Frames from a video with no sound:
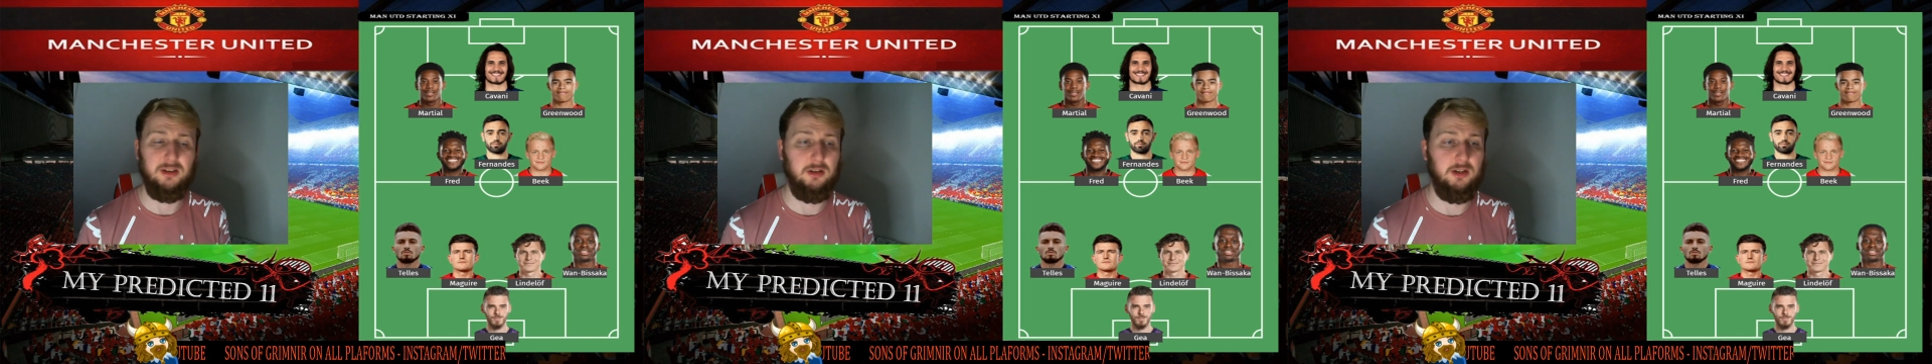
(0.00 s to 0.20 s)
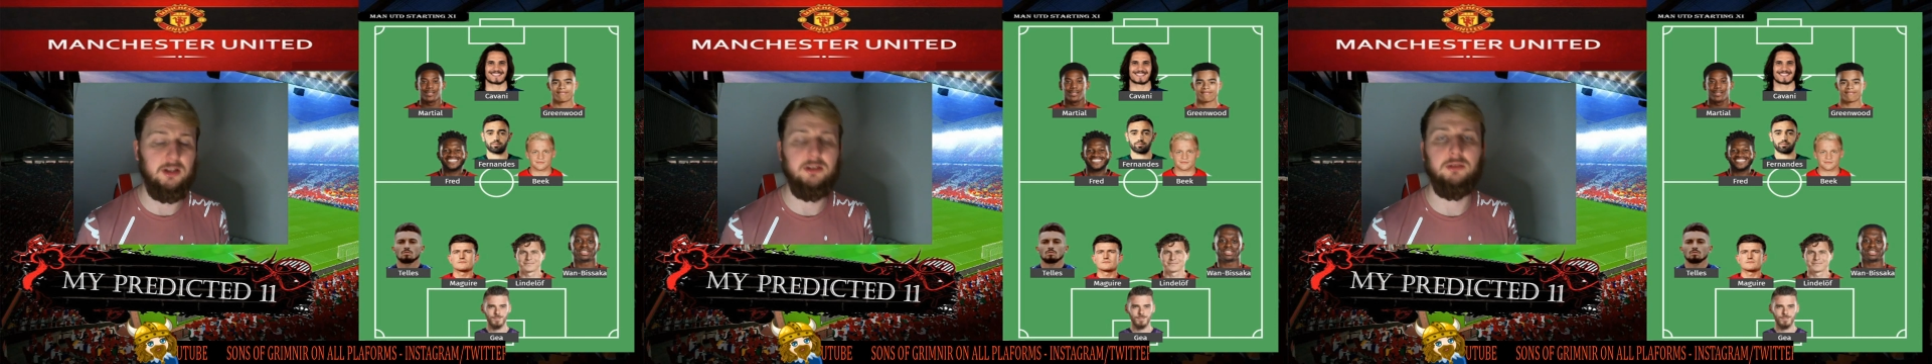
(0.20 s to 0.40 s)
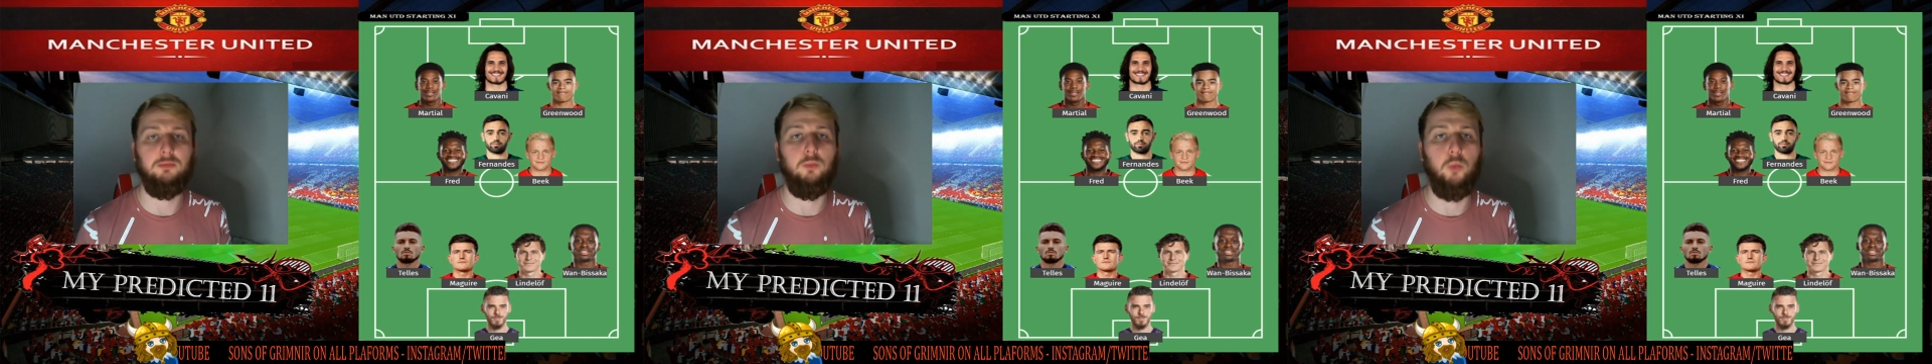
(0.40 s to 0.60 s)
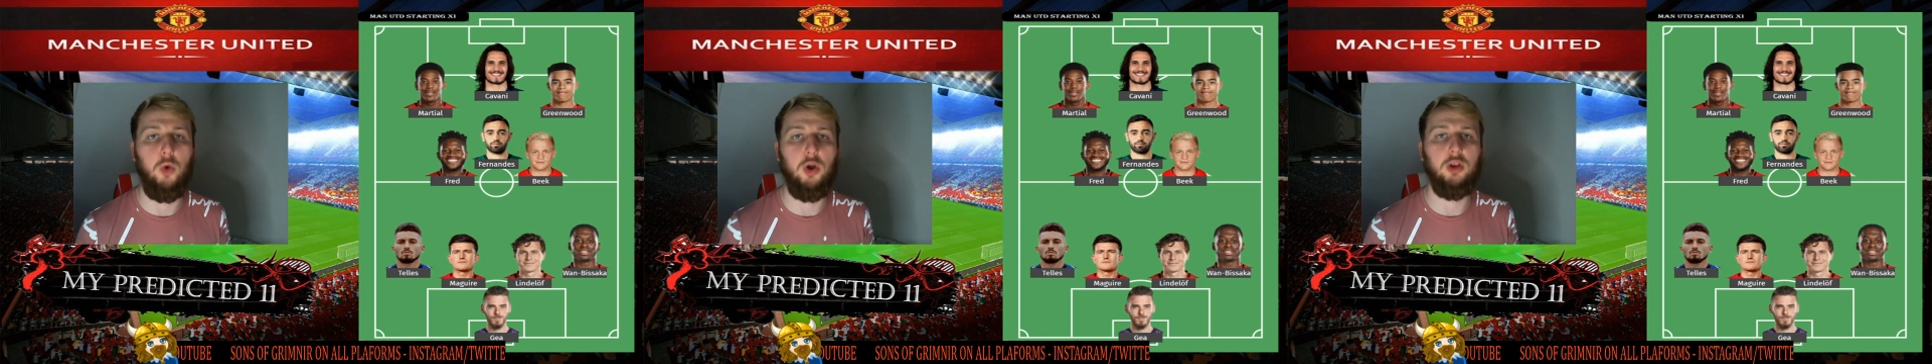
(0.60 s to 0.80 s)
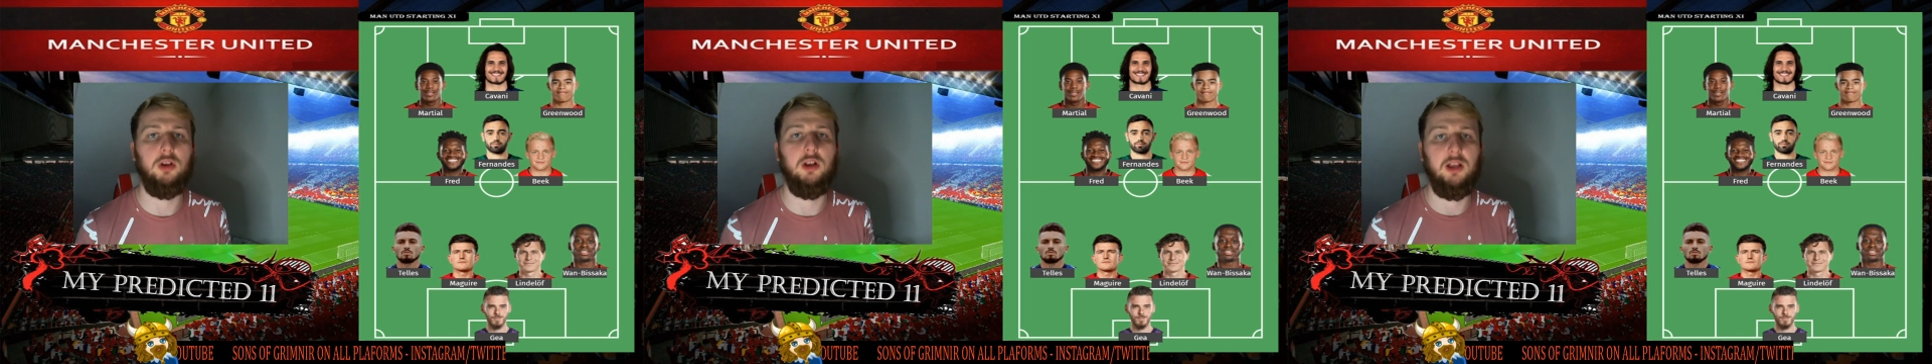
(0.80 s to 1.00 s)
He's a
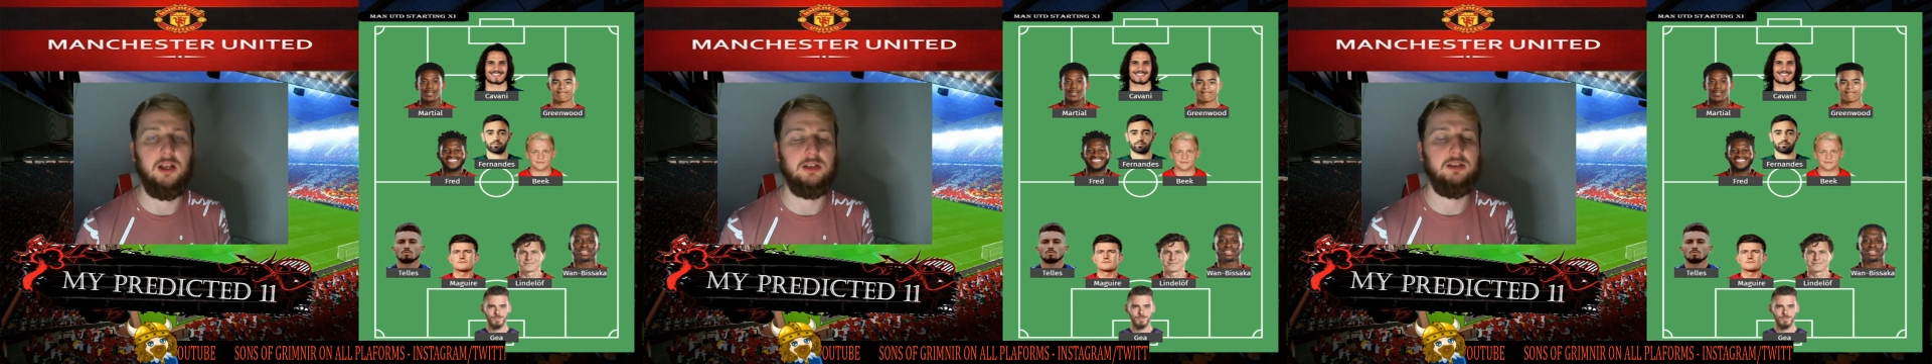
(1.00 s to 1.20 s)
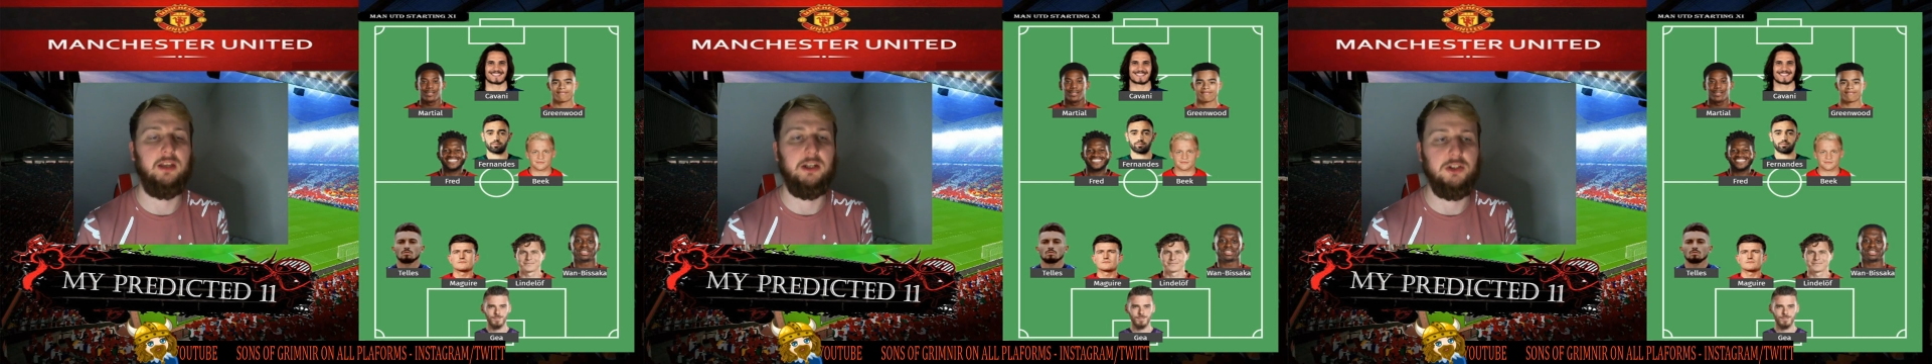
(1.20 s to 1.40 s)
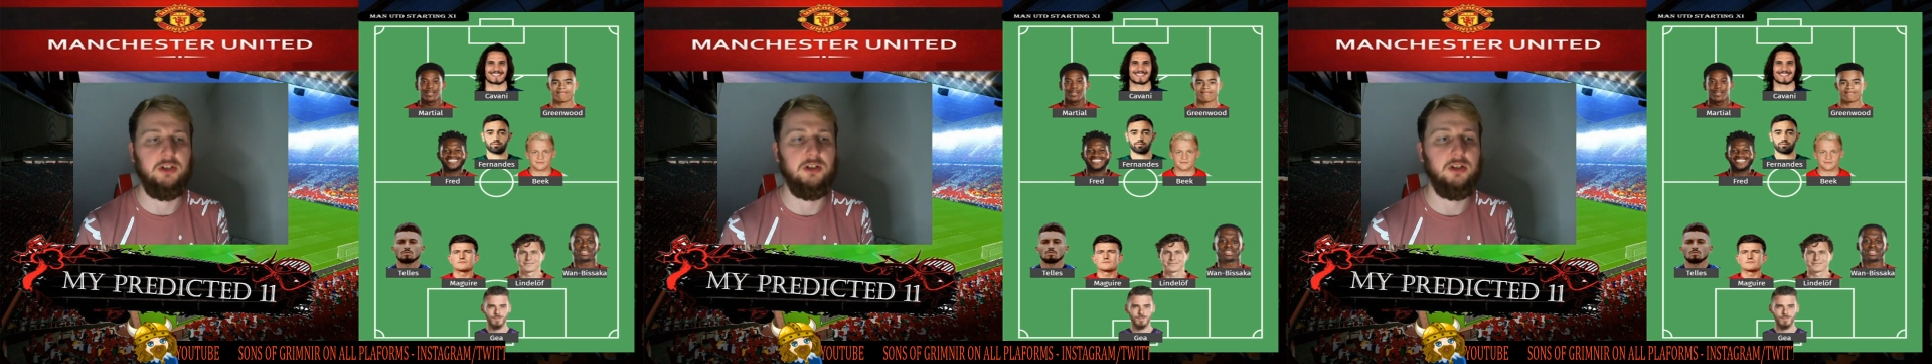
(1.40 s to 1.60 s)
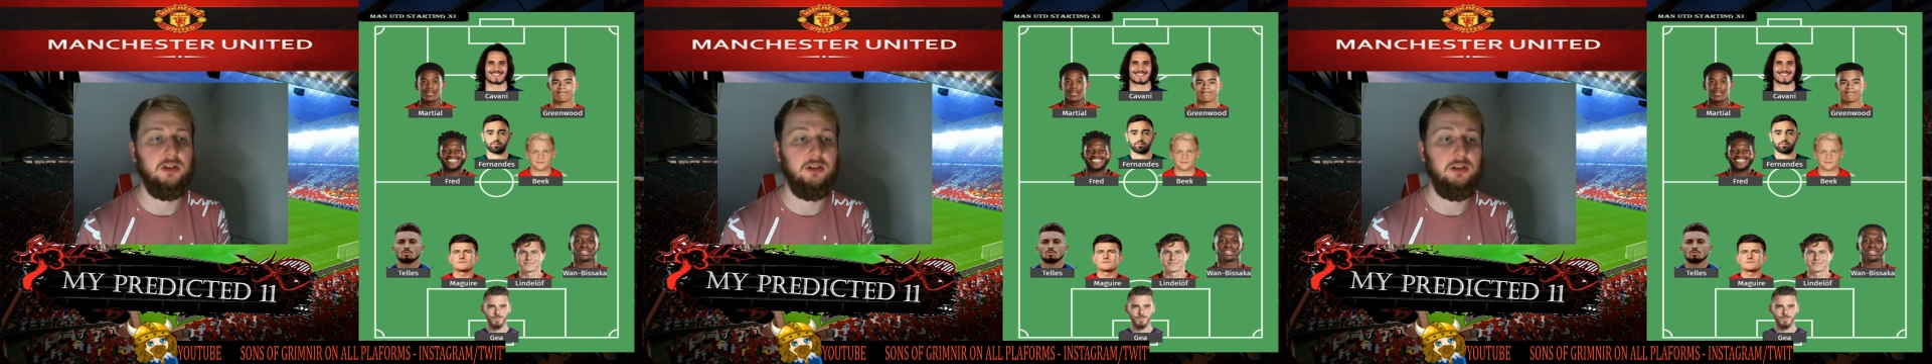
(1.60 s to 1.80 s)
world-class legend.